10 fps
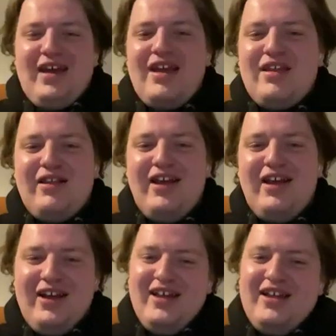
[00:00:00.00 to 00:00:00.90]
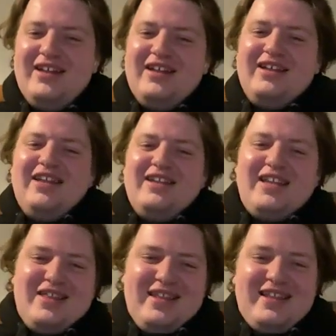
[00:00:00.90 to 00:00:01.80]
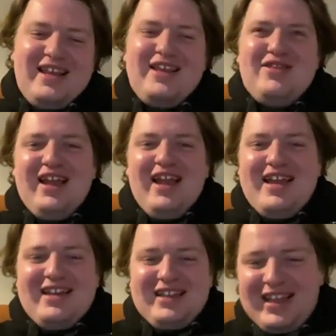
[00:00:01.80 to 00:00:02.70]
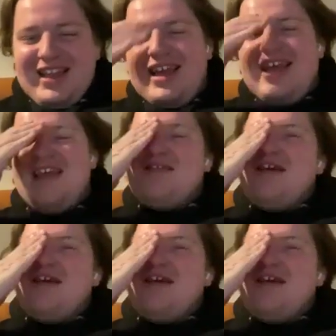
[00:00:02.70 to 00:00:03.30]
to Hassler. That's the line. It's